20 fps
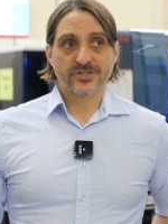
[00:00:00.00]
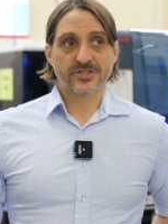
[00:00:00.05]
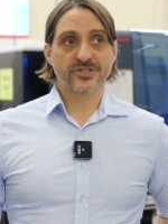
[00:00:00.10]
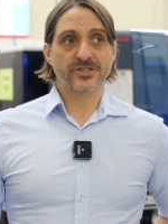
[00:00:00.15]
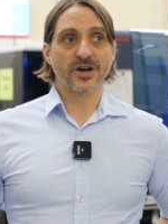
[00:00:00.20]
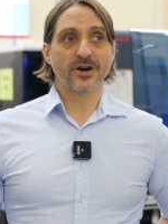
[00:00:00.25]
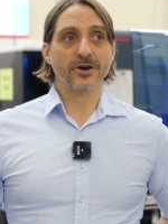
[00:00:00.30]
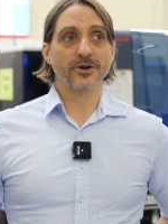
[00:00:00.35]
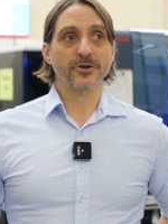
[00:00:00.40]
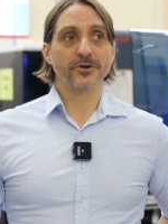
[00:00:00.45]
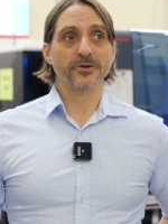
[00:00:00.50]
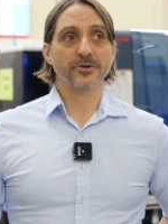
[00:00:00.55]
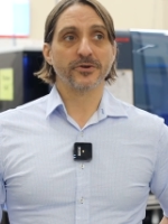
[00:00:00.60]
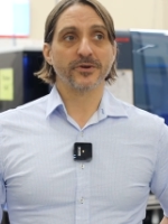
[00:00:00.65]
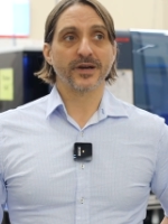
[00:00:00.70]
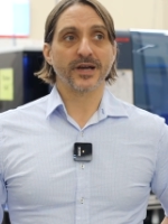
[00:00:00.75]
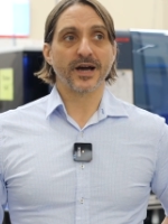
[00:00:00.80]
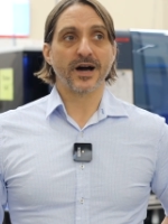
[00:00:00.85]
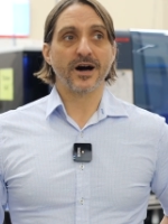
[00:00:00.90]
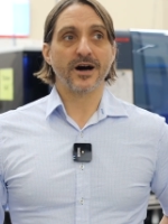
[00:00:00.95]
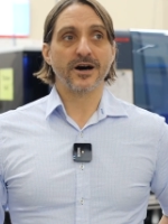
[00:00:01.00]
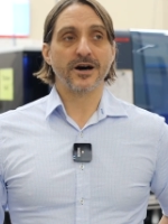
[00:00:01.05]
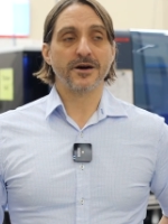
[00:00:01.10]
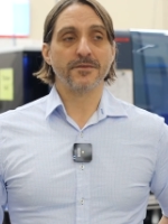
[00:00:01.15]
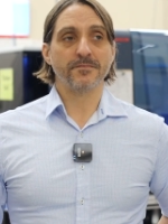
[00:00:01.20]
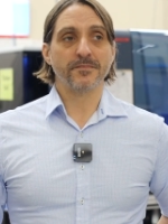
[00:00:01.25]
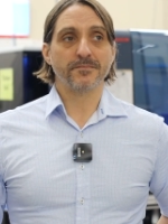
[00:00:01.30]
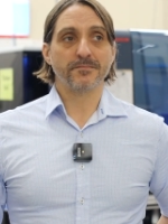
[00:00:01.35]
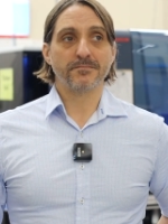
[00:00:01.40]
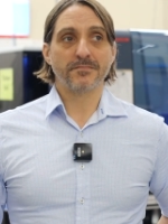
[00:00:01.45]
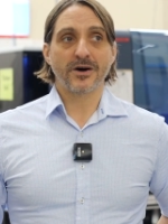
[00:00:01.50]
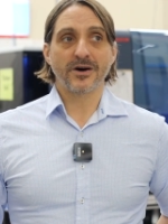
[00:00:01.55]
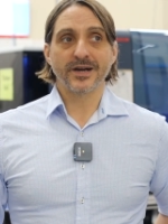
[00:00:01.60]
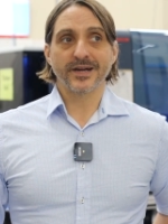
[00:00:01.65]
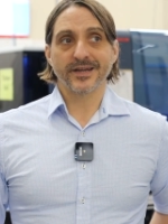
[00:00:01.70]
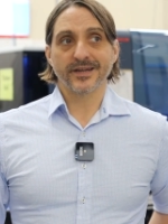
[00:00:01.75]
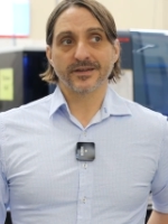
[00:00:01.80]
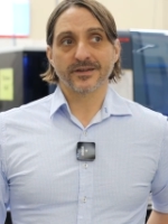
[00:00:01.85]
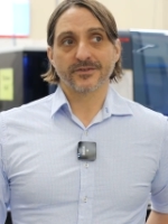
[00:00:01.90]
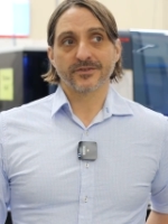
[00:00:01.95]
So
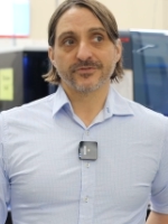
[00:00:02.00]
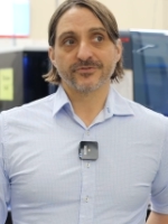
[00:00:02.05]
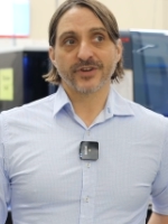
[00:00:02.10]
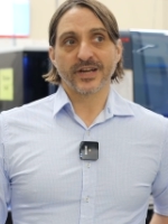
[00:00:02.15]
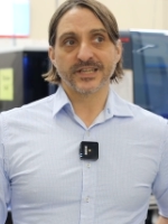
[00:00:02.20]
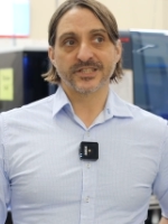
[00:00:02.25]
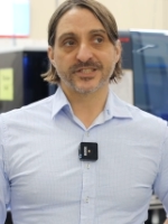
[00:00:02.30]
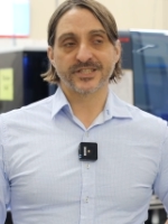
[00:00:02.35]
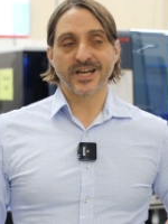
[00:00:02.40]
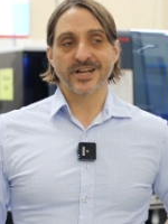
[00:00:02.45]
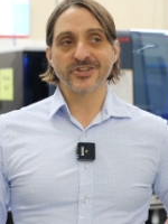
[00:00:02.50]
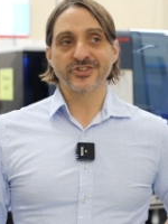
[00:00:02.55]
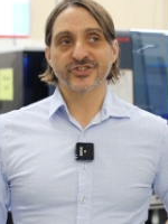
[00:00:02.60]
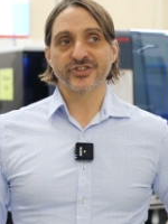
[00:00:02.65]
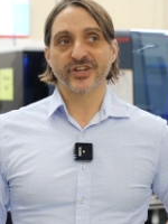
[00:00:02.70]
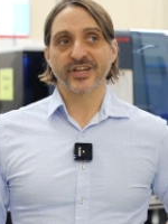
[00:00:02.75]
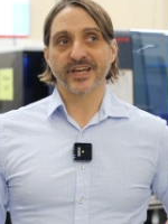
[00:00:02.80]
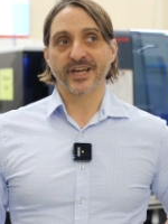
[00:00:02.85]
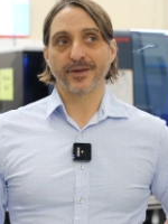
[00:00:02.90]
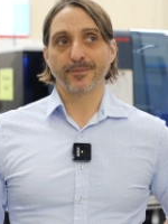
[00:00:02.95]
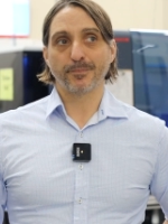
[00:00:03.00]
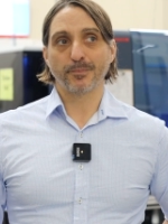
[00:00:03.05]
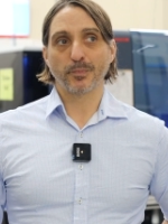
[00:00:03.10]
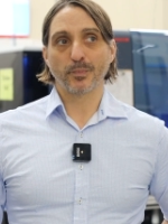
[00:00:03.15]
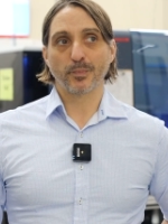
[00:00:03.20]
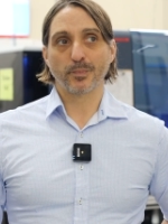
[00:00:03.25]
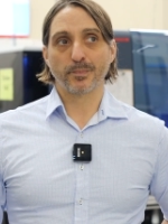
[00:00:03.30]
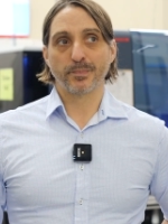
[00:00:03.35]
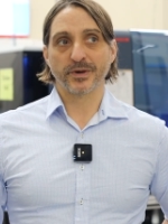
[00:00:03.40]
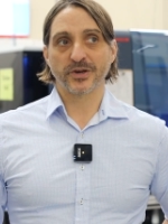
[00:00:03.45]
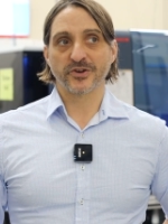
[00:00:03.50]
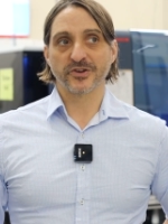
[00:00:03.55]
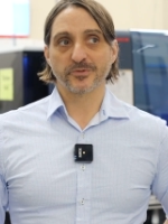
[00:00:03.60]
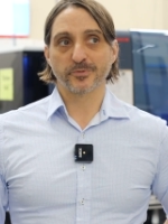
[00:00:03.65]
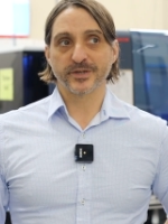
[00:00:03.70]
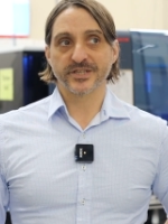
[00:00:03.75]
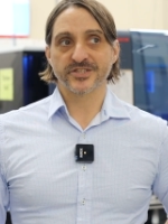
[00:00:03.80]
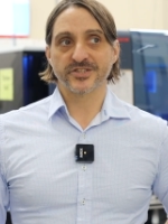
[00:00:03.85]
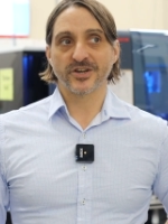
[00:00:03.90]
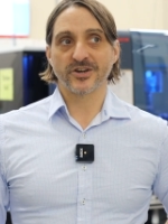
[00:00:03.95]
essentially, because
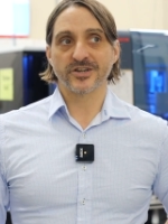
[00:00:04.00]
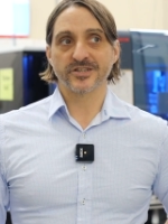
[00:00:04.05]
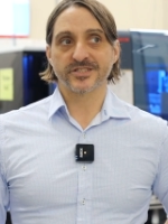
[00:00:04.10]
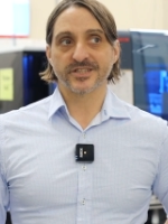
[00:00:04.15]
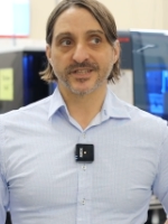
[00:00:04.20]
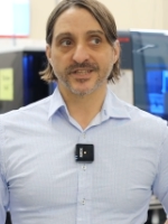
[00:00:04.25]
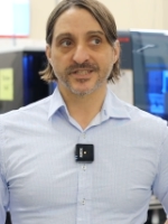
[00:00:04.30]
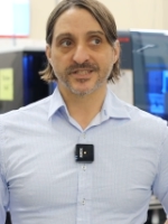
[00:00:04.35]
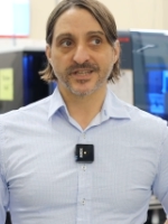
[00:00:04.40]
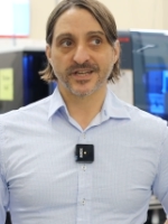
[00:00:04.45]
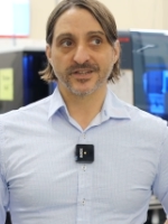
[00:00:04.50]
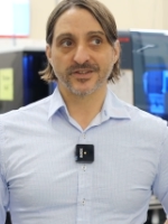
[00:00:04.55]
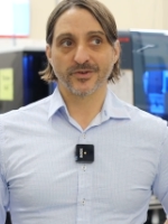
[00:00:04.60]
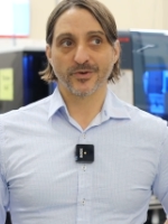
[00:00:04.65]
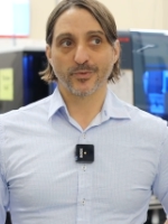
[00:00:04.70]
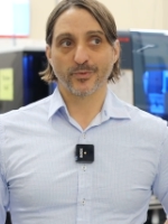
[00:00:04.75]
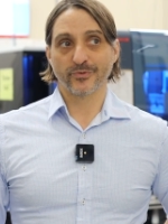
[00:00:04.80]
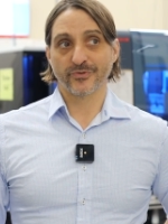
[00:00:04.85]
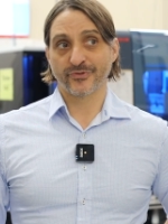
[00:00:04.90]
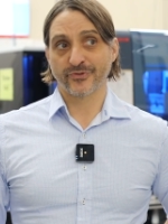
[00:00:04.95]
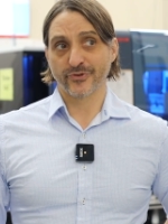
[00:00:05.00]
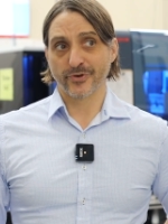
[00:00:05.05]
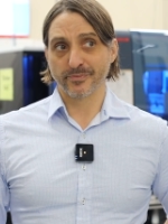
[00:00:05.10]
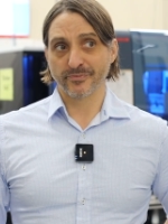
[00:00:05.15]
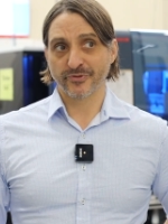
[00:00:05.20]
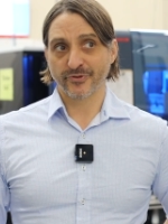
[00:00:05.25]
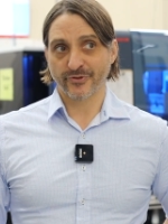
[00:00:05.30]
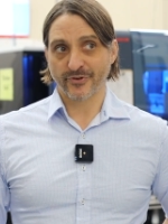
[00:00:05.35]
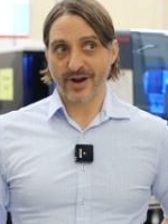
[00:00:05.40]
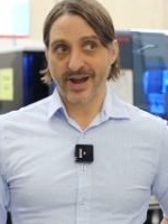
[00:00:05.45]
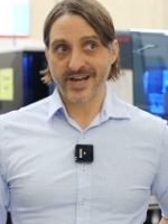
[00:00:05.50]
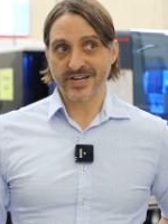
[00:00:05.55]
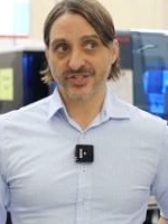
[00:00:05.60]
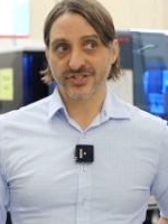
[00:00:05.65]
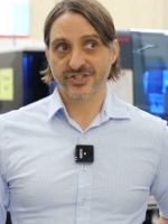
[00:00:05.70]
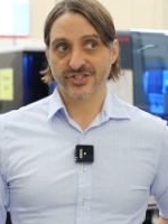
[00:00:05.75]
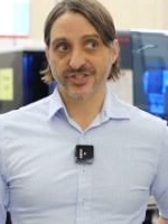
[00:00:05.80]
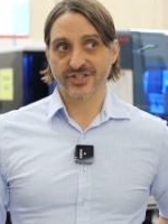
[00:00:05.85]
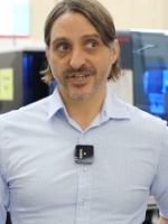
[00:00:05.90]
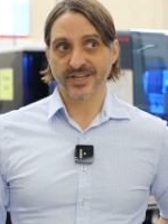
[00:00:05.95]
we're starting from
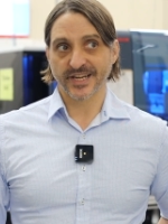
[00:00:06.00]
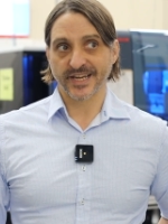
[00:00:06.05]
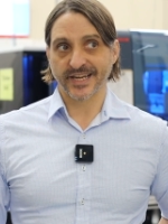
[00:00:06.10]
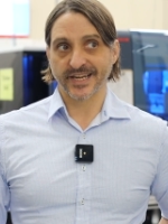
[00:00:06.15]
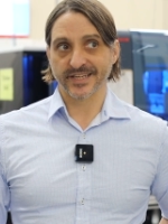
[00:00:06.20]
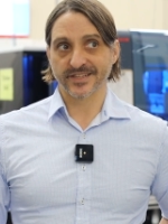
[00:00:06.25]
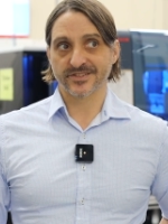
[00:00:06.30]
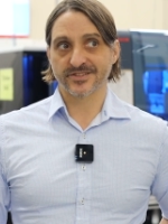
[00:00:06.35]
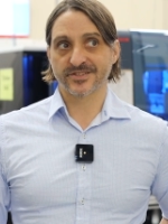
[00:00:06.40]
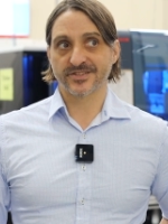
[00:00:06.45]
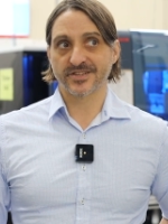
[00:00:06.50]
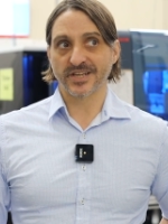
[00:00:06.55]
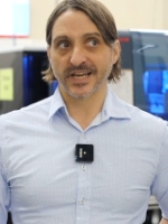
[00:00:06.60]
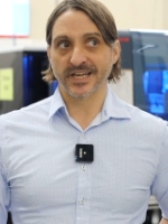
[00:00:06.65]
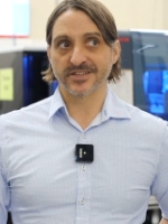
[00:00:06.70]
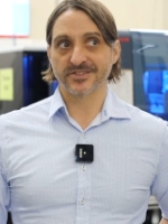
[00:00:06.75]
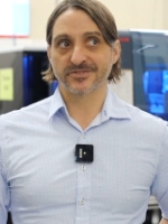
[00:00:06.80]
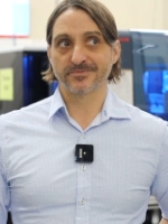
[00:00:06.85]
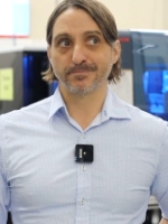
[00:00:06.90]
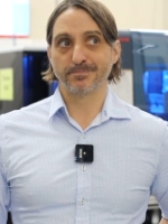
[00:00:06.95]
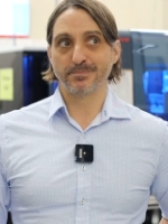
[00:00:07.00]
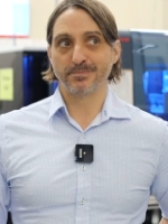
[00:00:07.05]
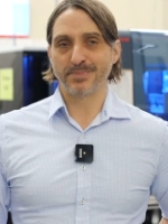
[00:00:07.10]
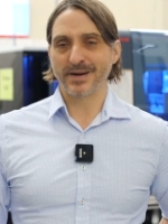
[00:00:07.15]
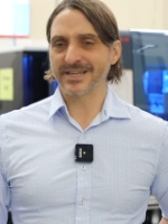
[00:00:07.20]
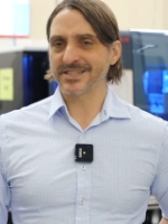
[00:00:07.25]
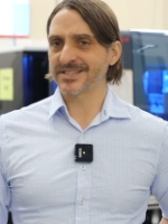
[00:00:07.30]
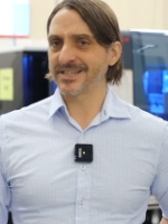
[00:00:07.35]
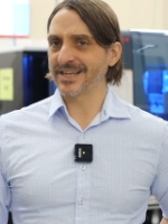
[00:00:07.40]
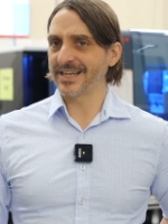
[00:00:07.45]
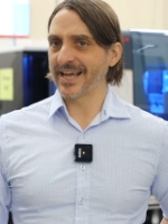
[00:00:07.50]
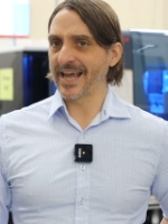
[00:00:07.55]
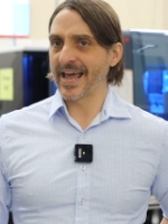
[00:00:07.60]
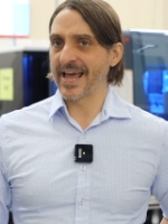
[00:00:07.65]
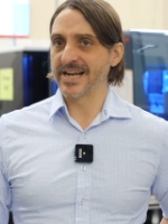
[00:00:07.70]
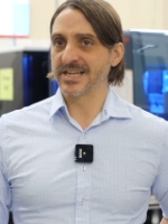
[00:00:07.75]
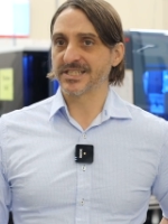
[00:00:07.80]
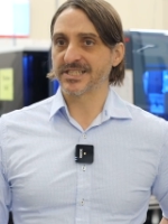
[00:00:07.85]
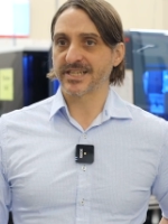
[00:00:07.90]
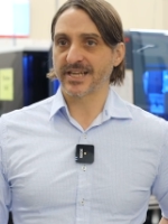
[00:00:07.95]
fresh, it's basically
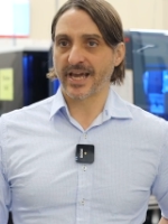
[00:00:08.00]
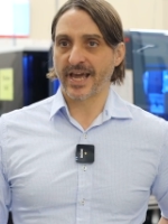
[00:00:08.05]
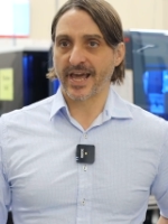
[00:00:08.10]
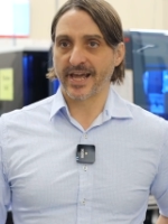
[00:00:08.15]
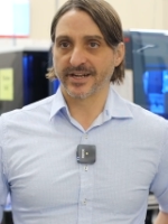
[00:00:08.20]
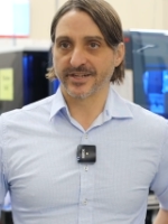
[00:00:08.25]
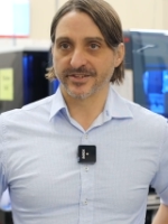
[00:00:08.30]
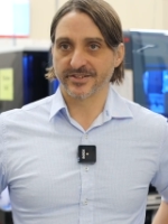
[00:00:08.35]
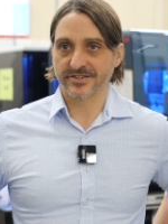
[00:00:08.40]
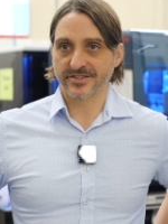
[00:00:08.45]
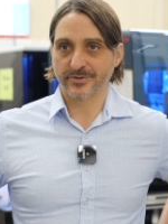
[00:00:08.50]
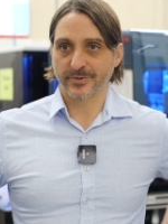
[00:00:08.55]
end to end.